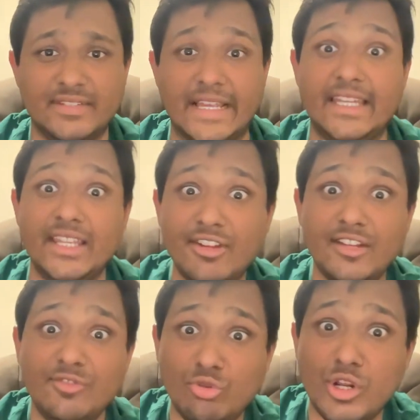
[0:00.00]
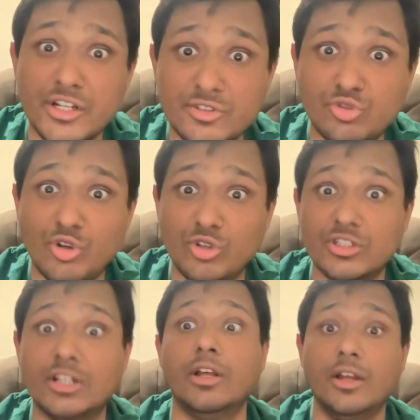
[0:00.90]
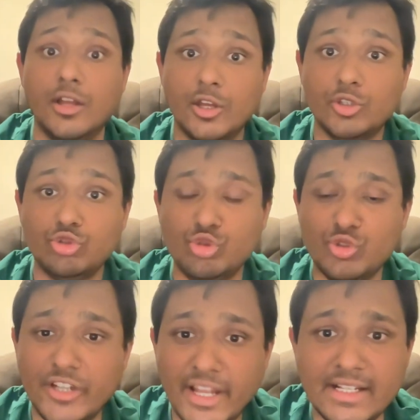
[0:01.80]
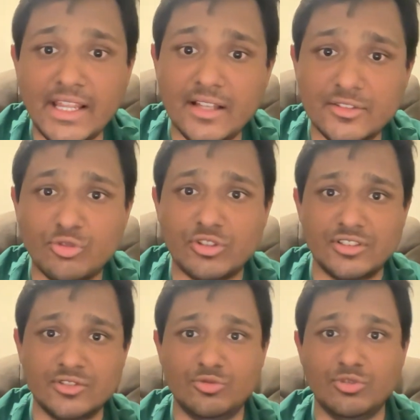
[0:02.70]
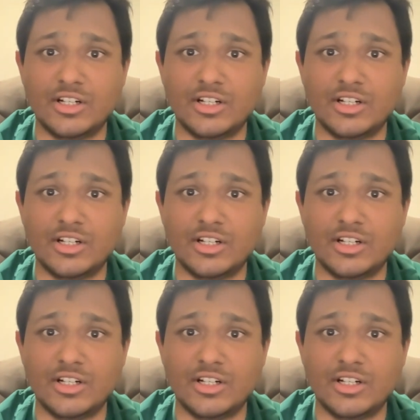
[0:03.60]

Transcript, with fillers: And even if you are an astrologer, you should directly ask questions to the